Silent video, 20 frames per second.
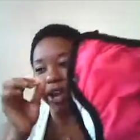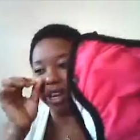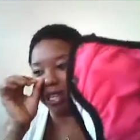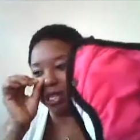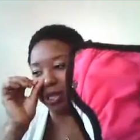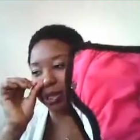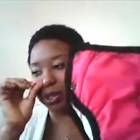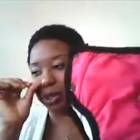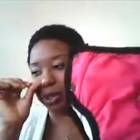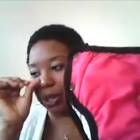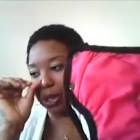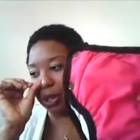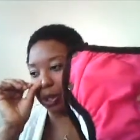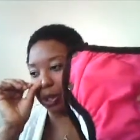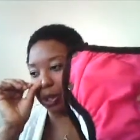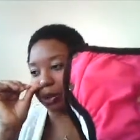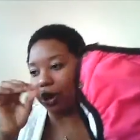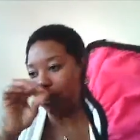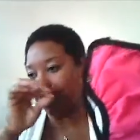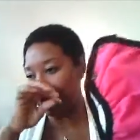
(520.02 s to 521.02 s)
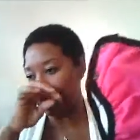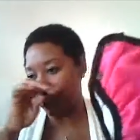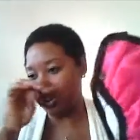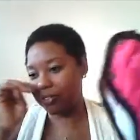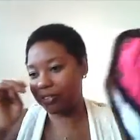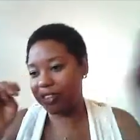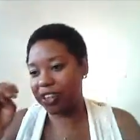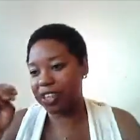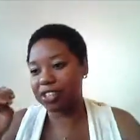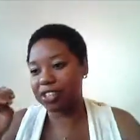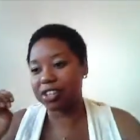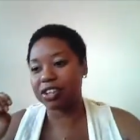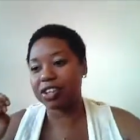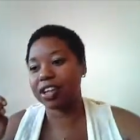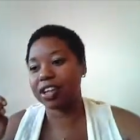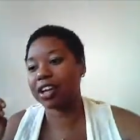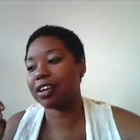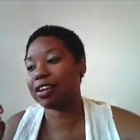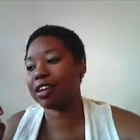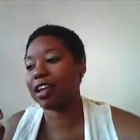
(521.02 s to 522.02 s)
it's so cute on her it fits her
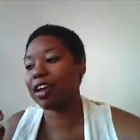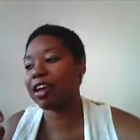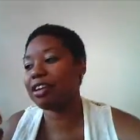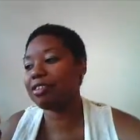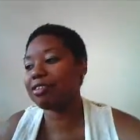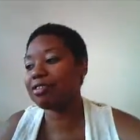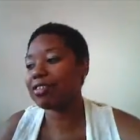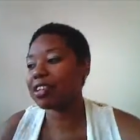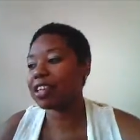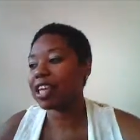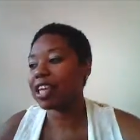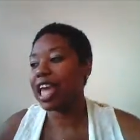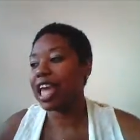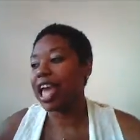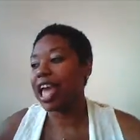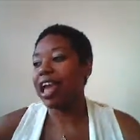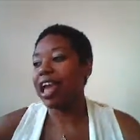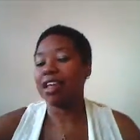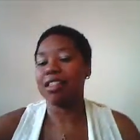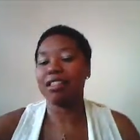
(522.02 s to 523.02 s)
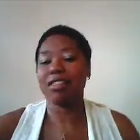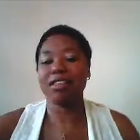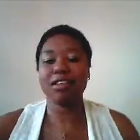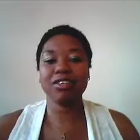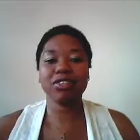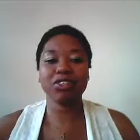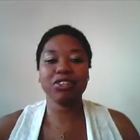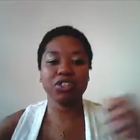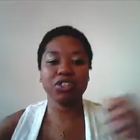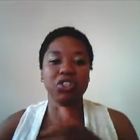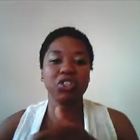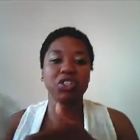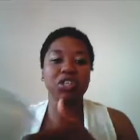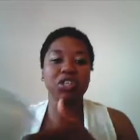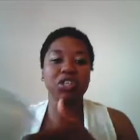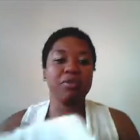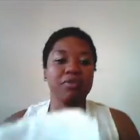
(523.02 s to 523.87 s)
like a glove and these are just some of